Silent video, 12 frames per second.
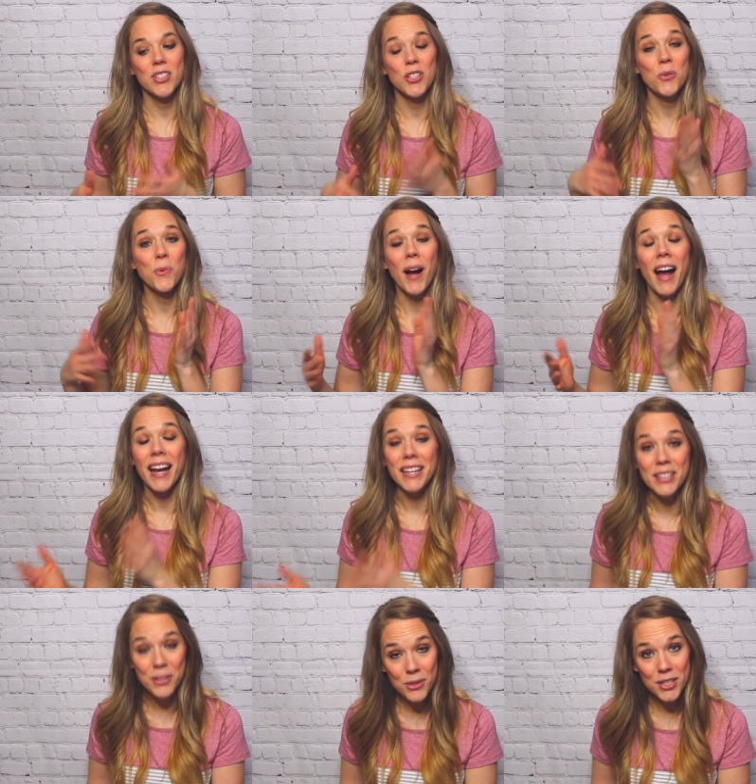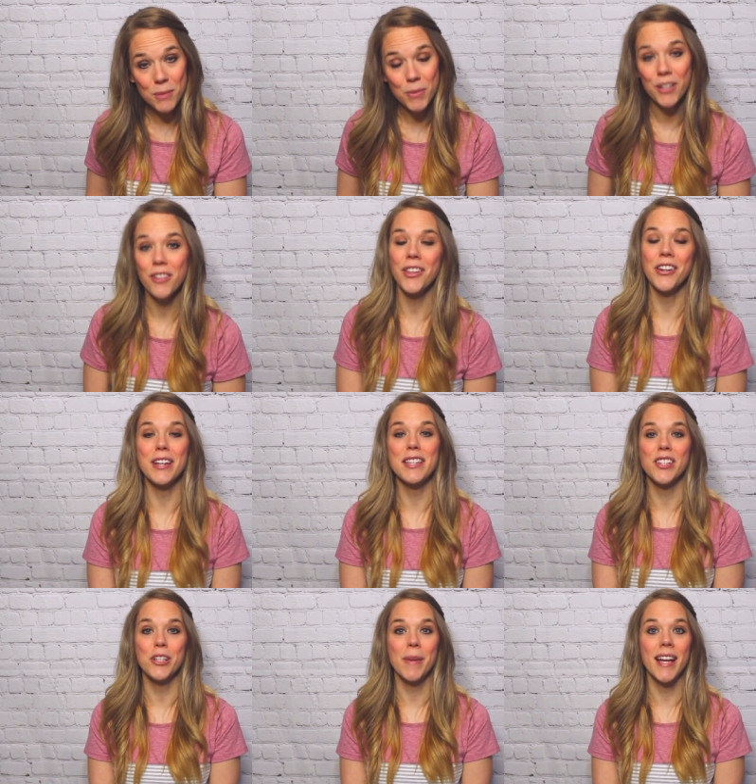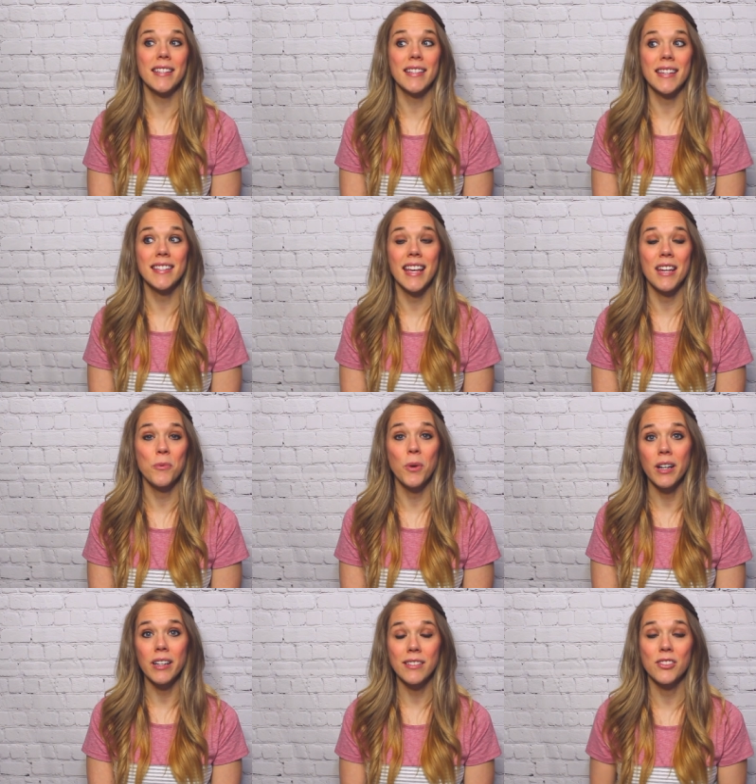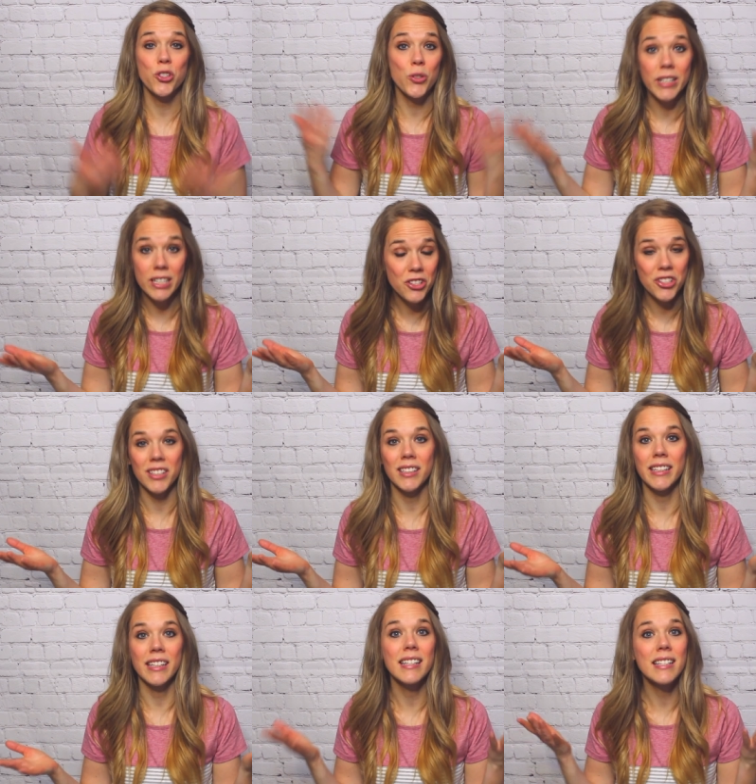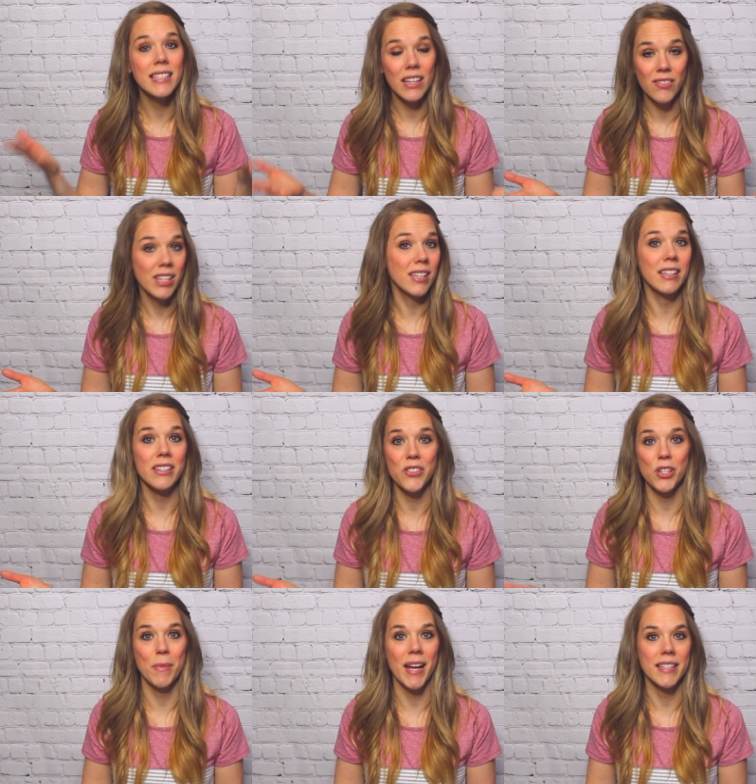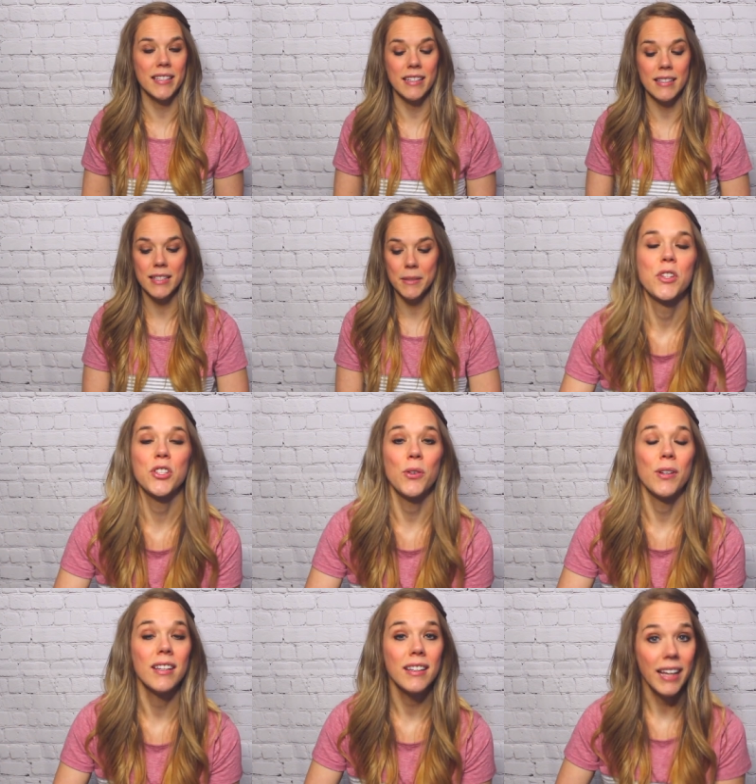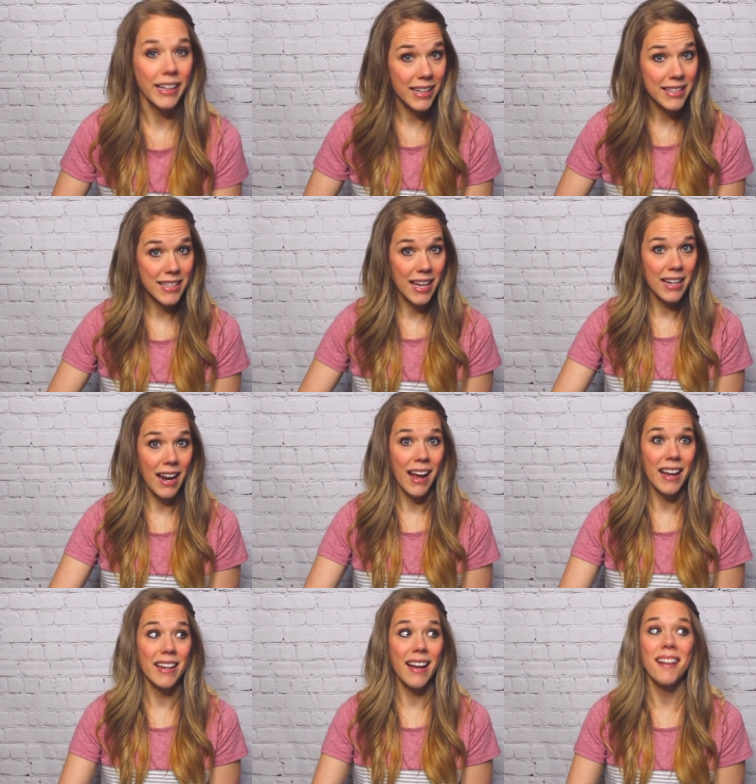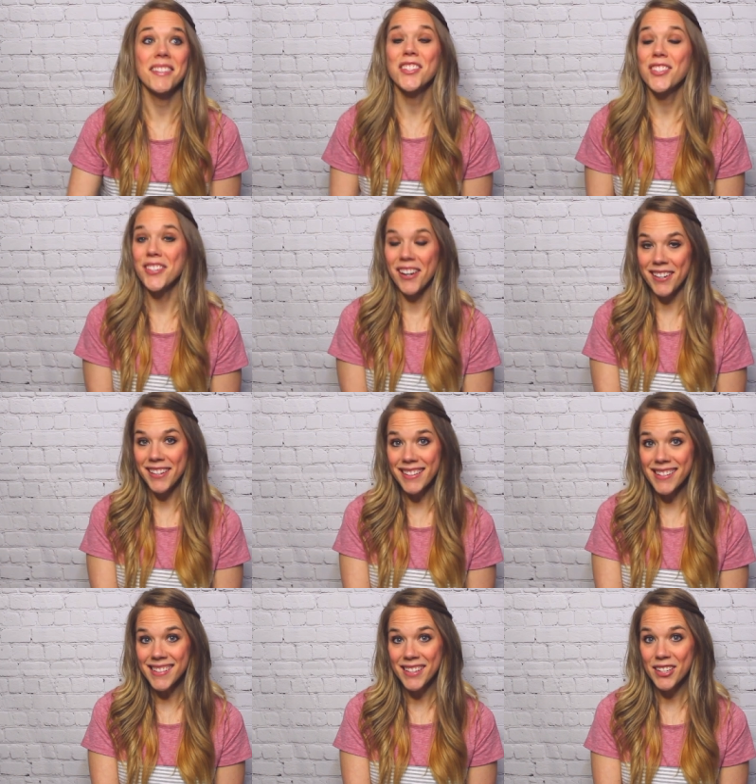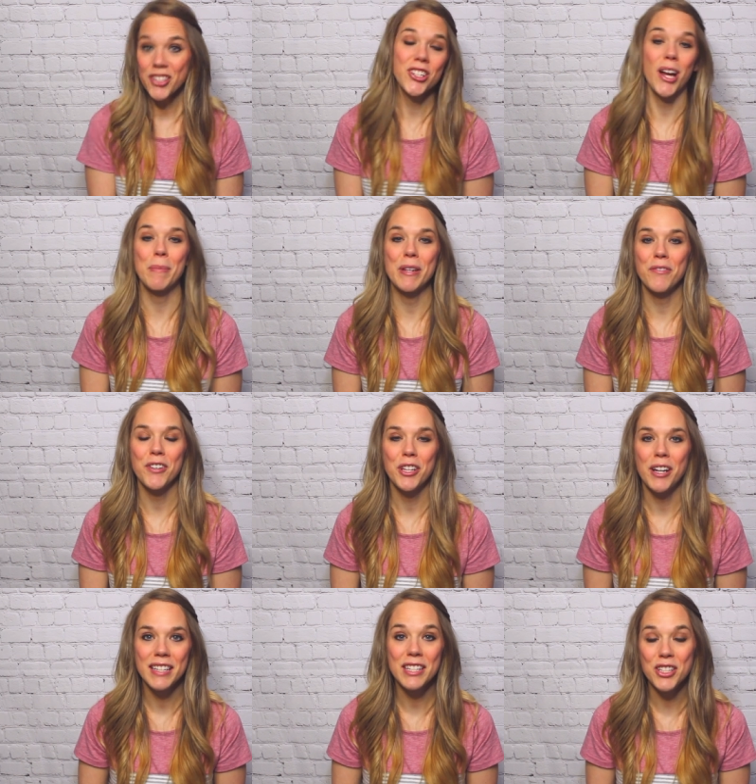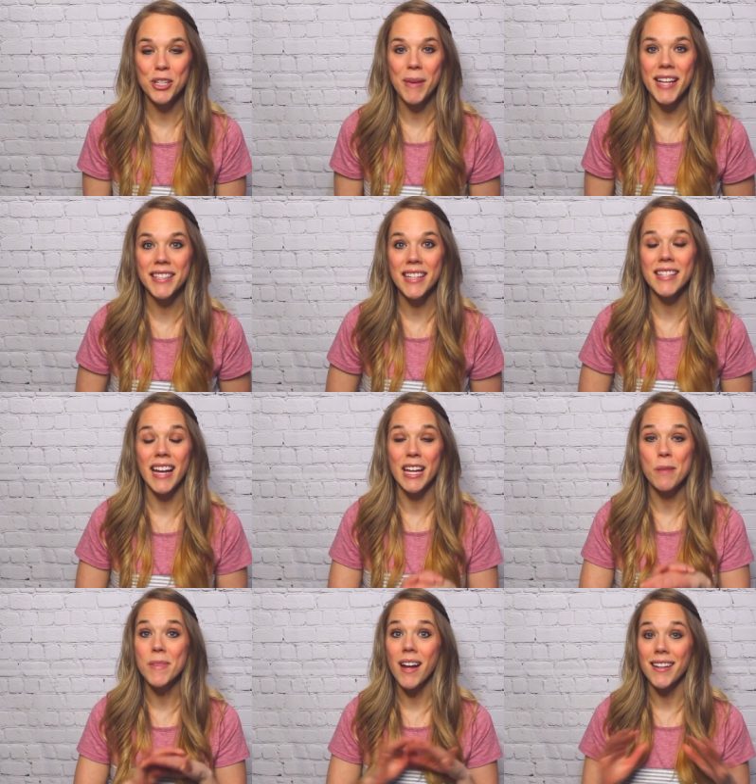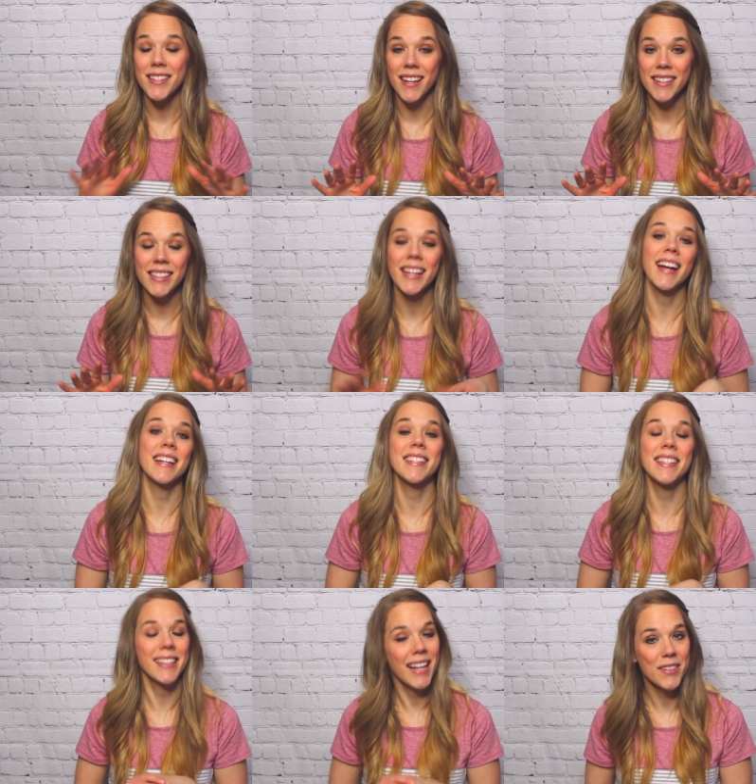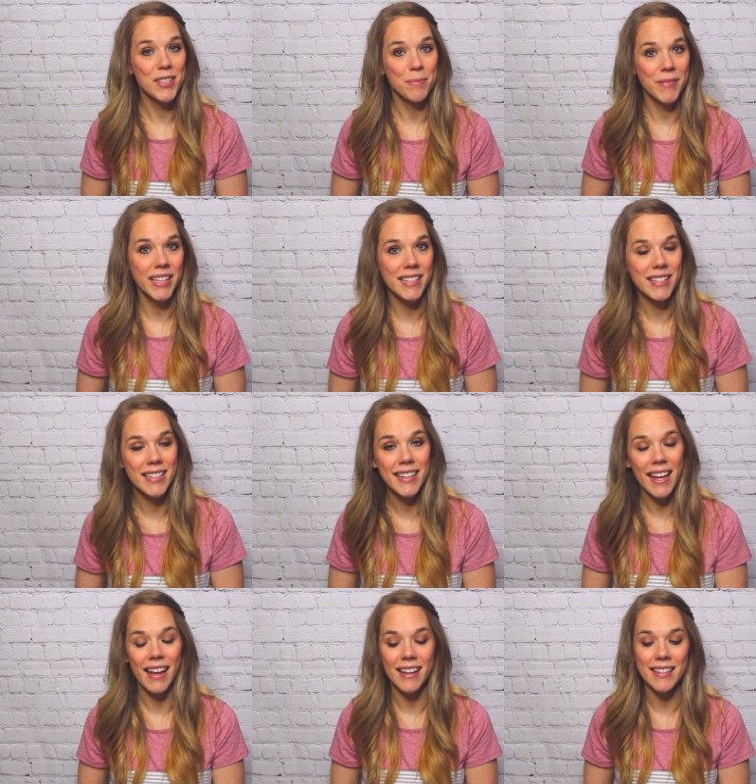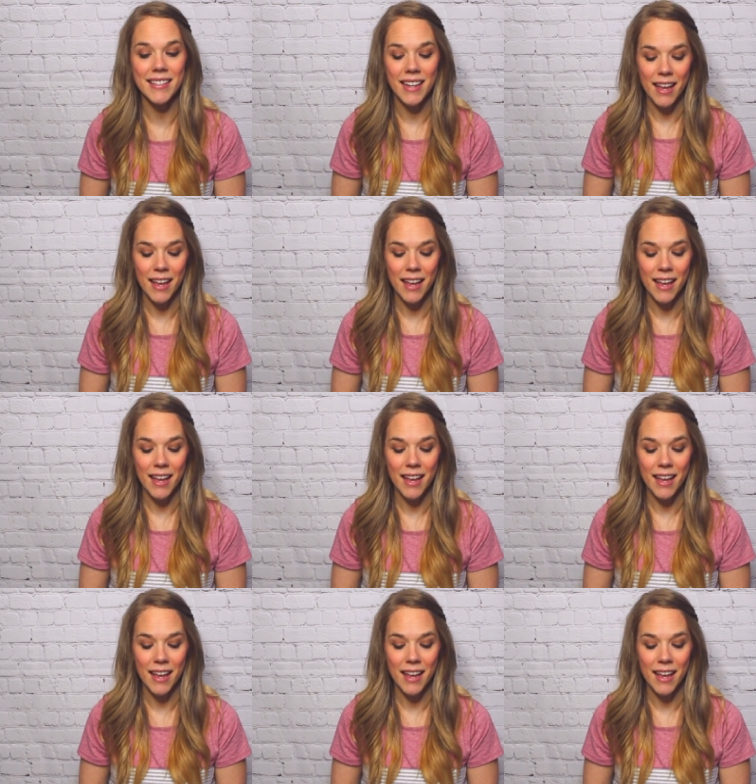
to what I used to put in their Easter baskets and what traditionally is given in Easter baskets. So like I said, I got started shopping for their Easter baskets. I am not done yet. I still have some things to get